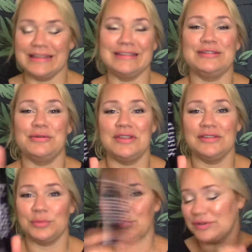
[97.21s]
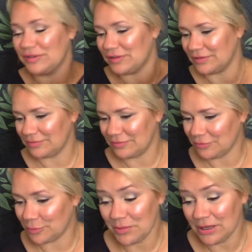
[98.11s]
So this was
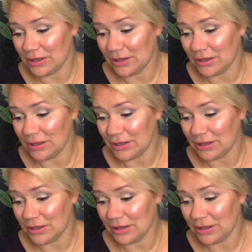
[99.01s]
for me